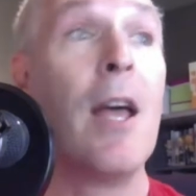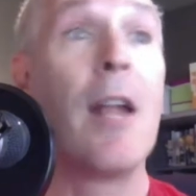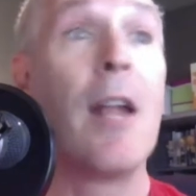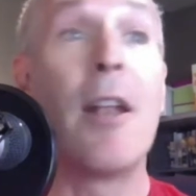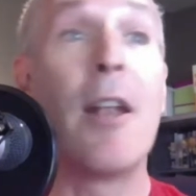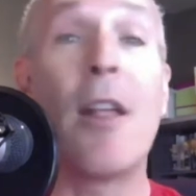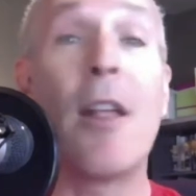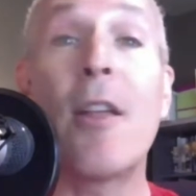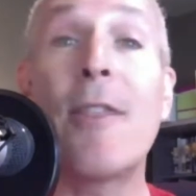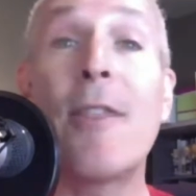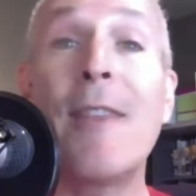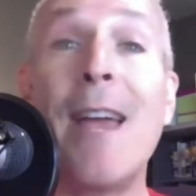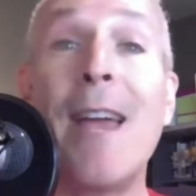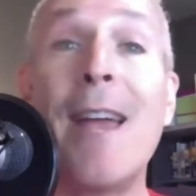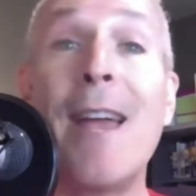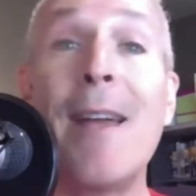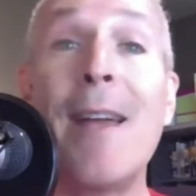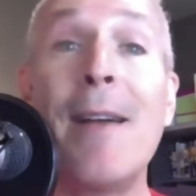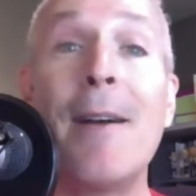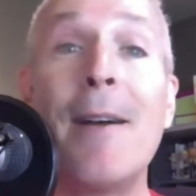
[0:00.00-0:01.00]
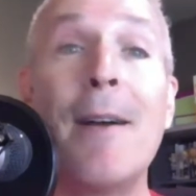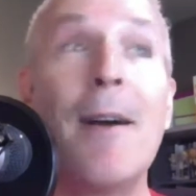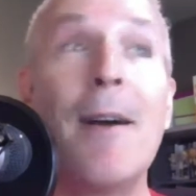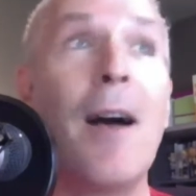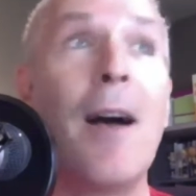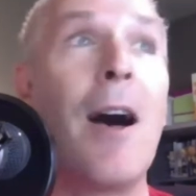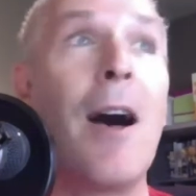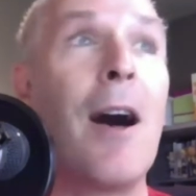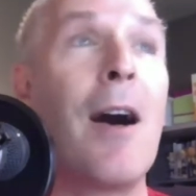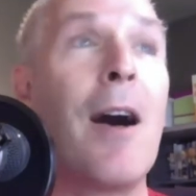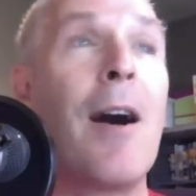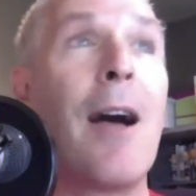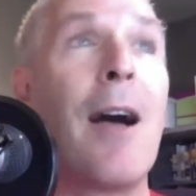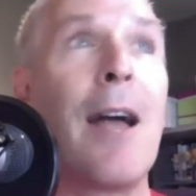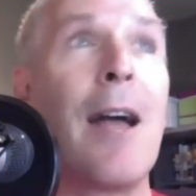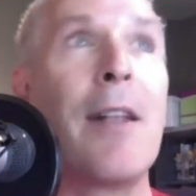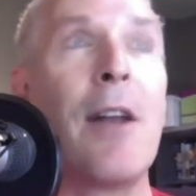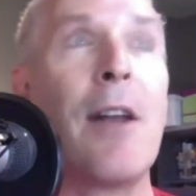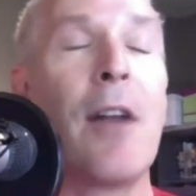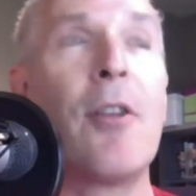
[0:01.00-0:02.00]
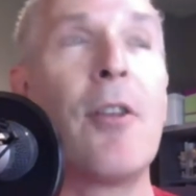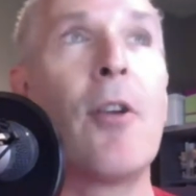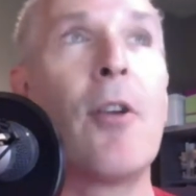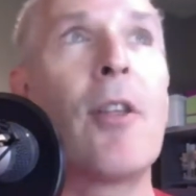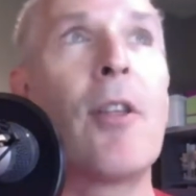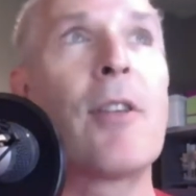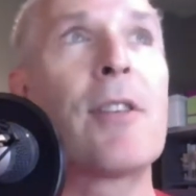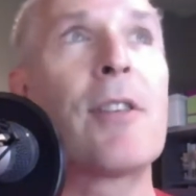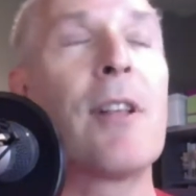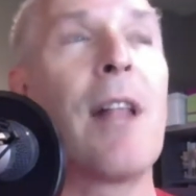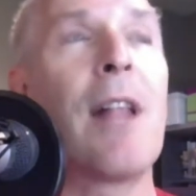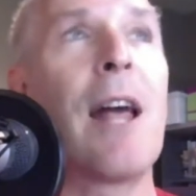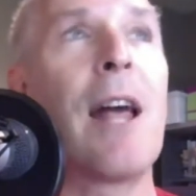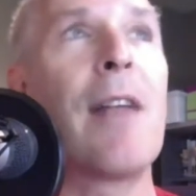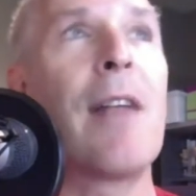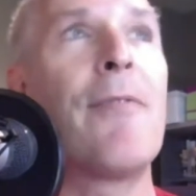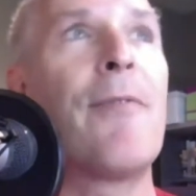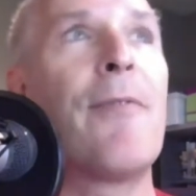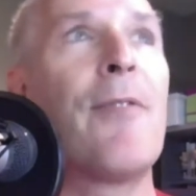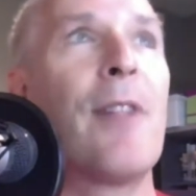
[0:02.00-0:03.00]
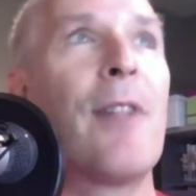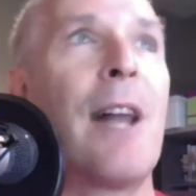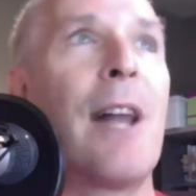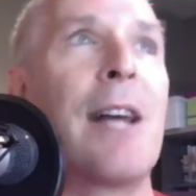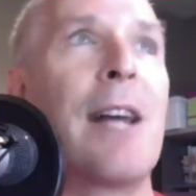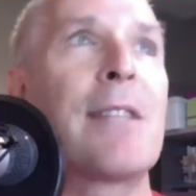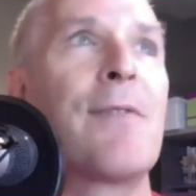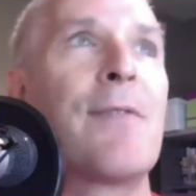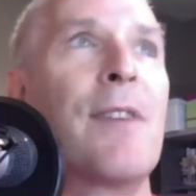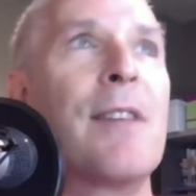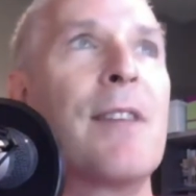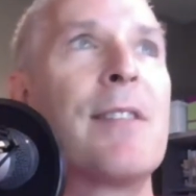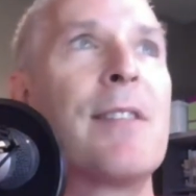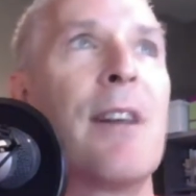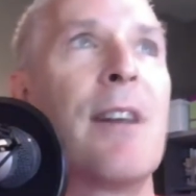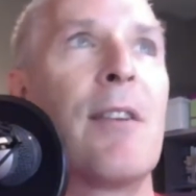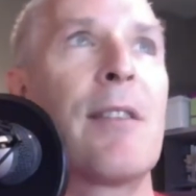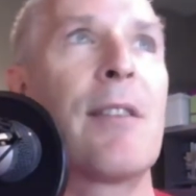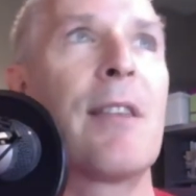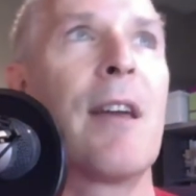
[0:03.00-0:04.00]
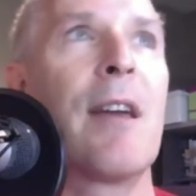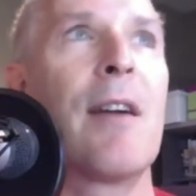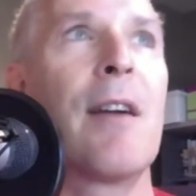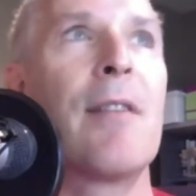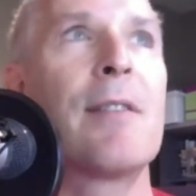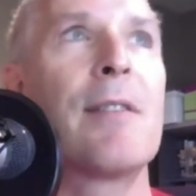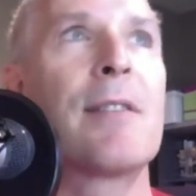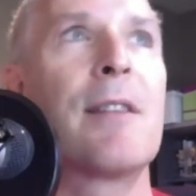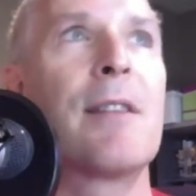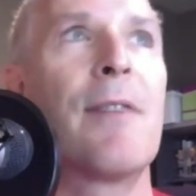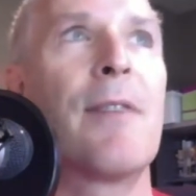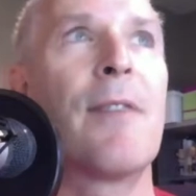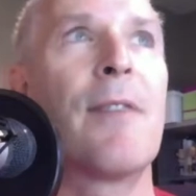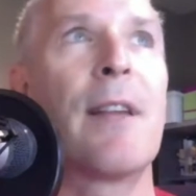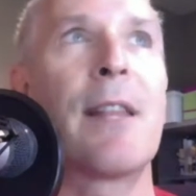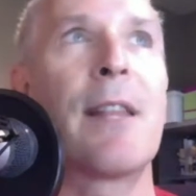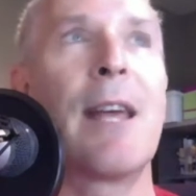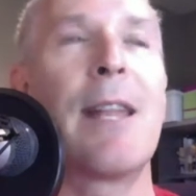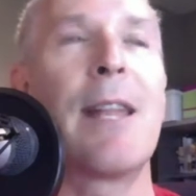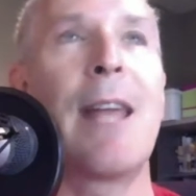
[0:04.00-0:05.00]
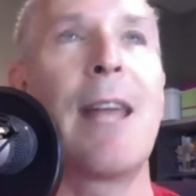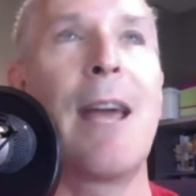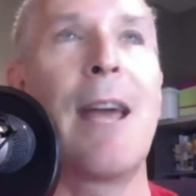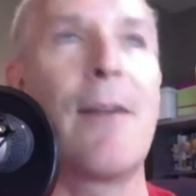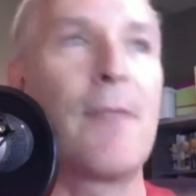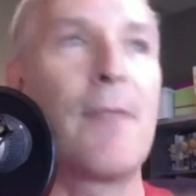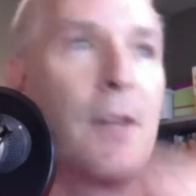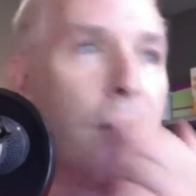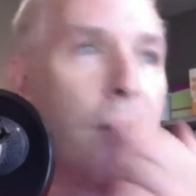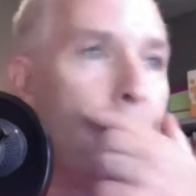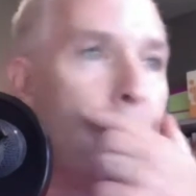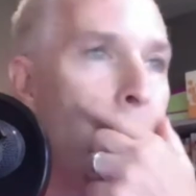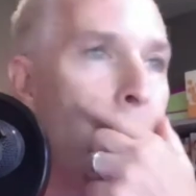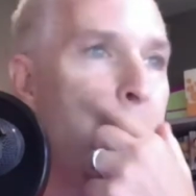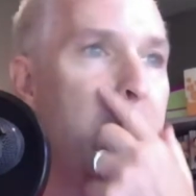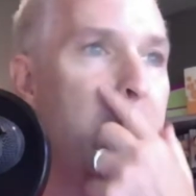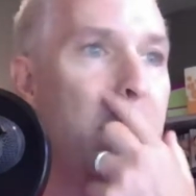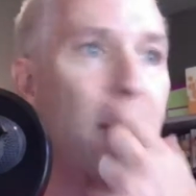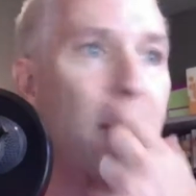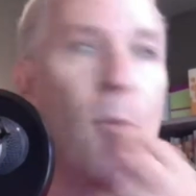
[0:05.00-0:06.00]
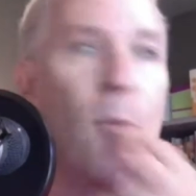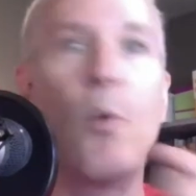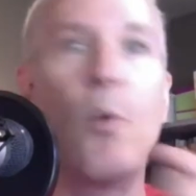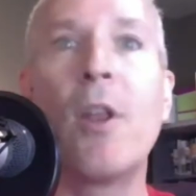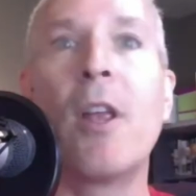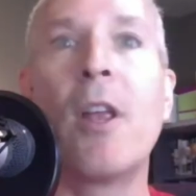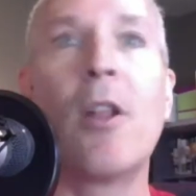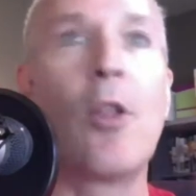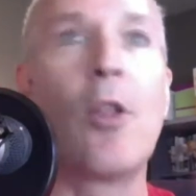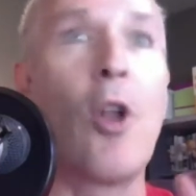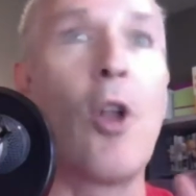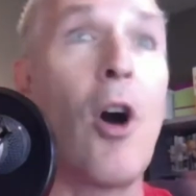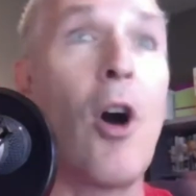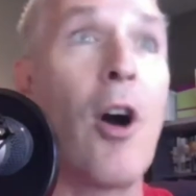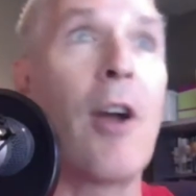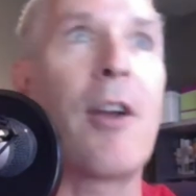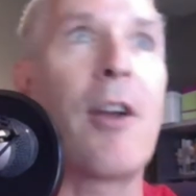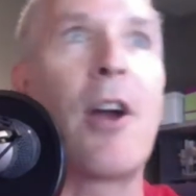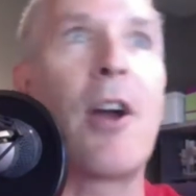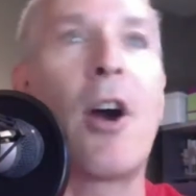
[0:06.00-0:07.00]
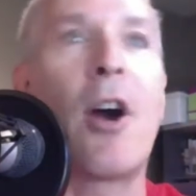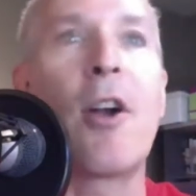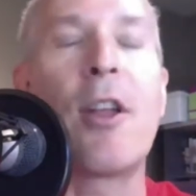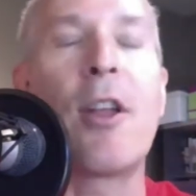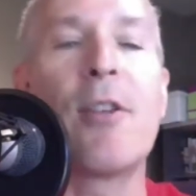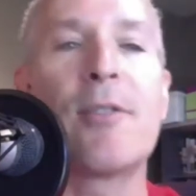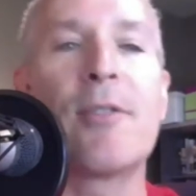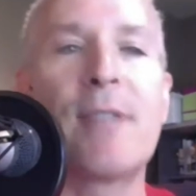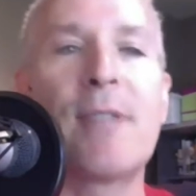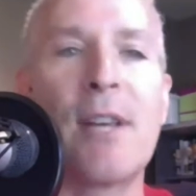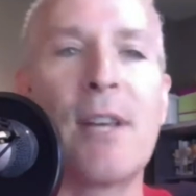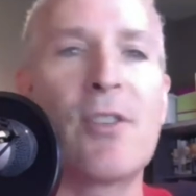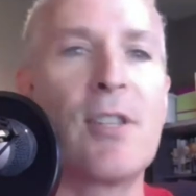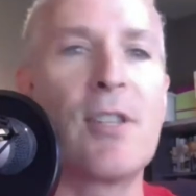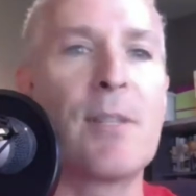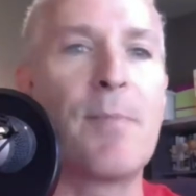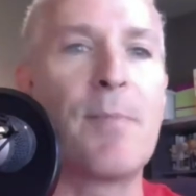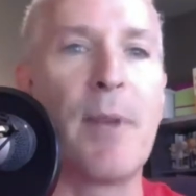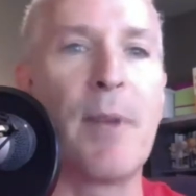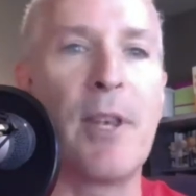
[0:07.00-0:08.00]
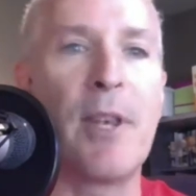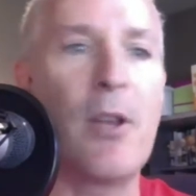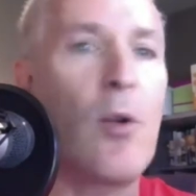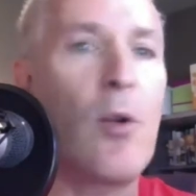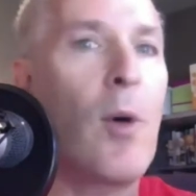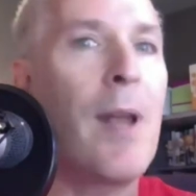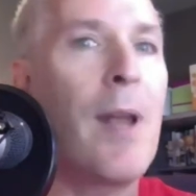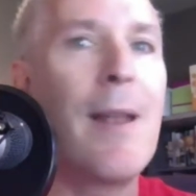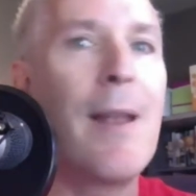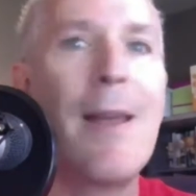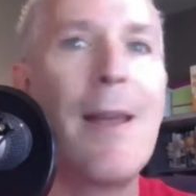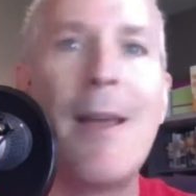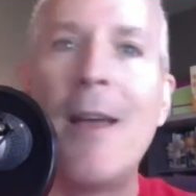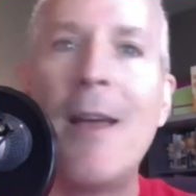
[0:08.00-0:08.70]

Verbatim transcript: Another thing, uh, I, I know there's a lot of philosophies out there and stuff that that have to do with, you know, really long cardio sessions, but you know what?